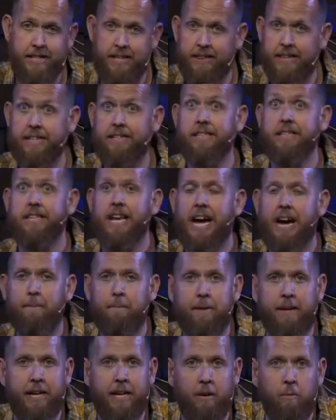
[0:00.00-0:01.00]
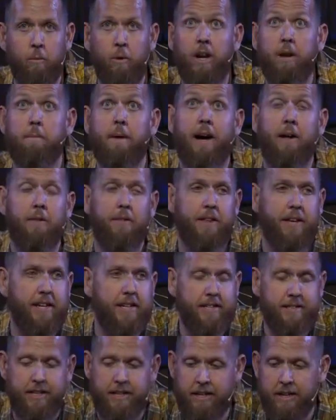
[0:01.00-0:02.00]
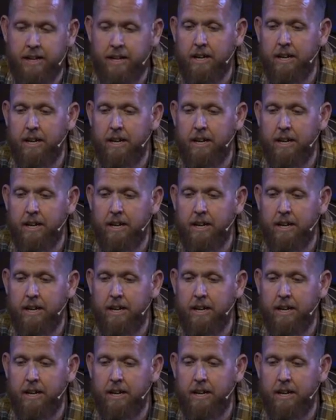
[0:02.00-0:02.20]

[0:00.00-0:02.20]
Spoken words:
and this is happening, and what about this, and